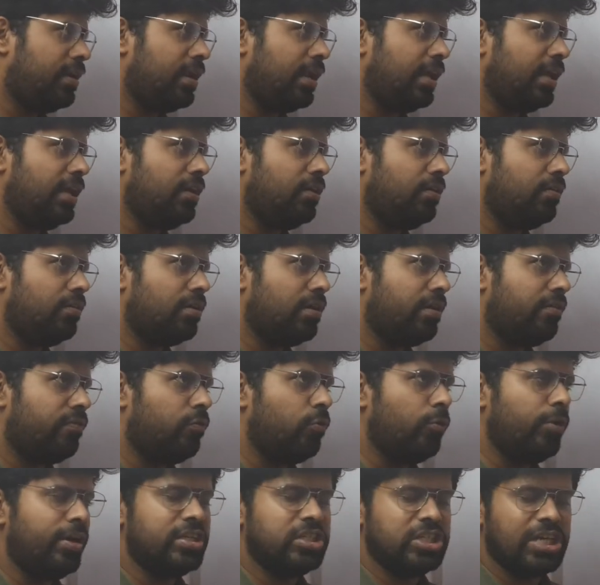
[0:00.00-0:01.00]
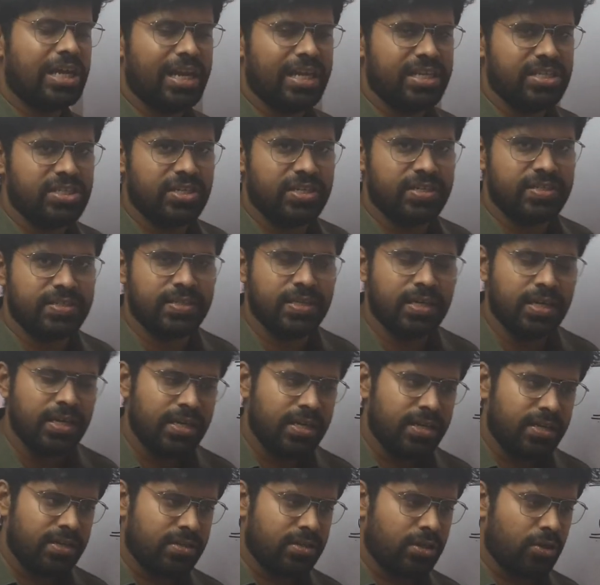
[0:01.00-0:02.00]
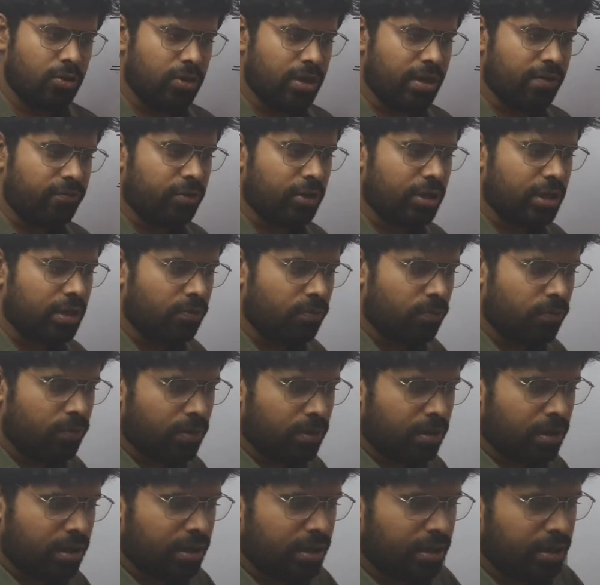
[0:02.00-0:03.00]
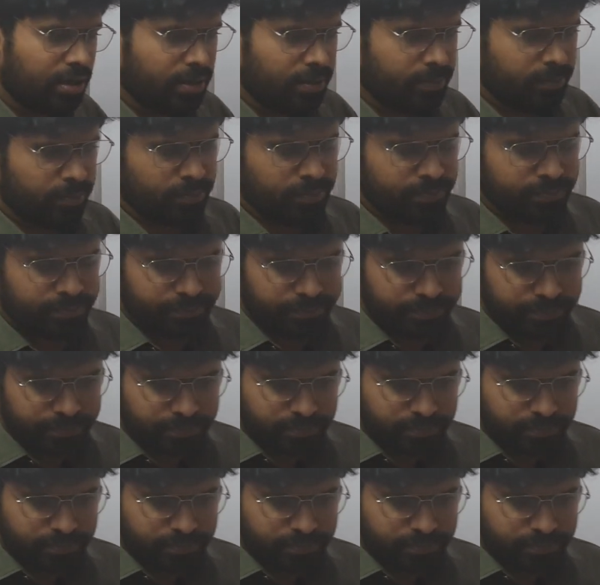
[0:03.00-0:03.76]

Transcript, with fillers: try fluid challenge test. You have to give um,